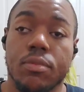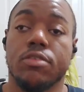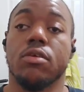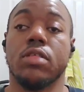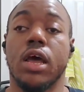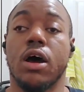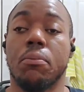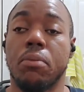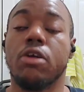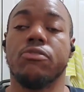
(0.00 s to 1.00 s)
So they
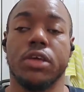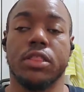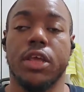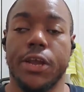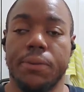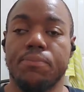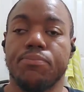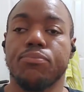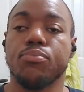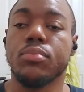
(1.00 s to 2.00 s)
are perfect there.
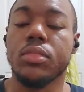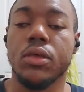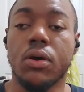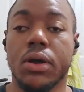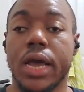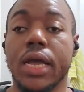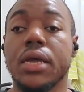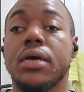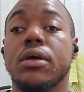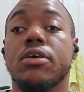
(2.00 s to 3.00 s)

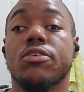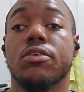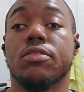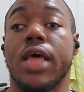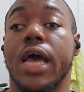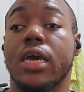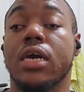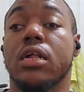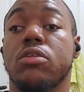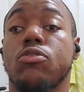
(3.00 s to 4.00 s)
Okay, so that
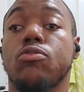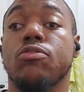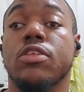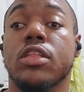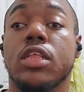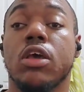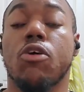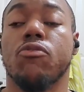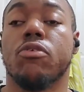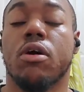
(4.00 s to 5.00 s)
concludes the
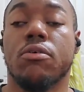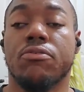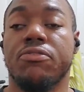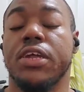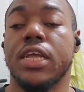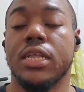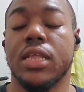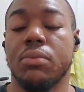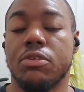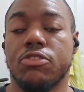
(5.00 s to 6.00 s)
overall
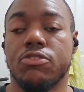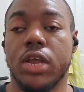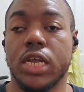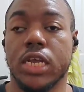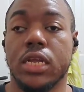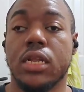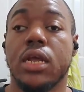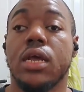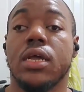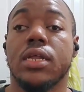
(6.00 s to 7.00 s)
fitting demonstration.
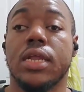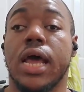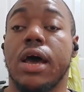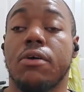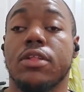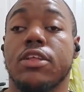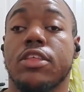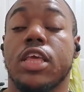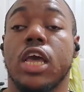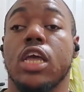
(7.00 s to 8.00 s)
Now
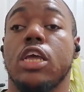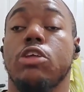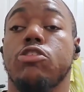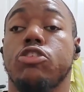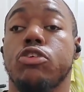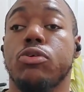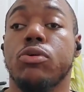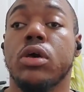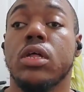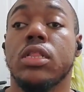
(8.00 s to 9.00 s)
let's get
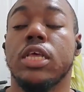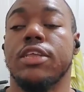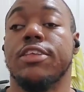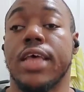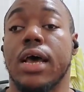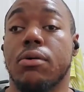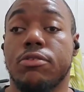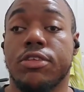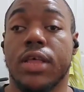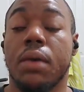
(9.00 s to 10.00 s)
into the
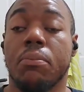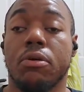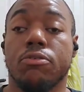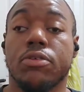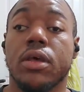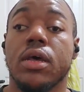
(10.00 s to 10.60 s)
sound samples.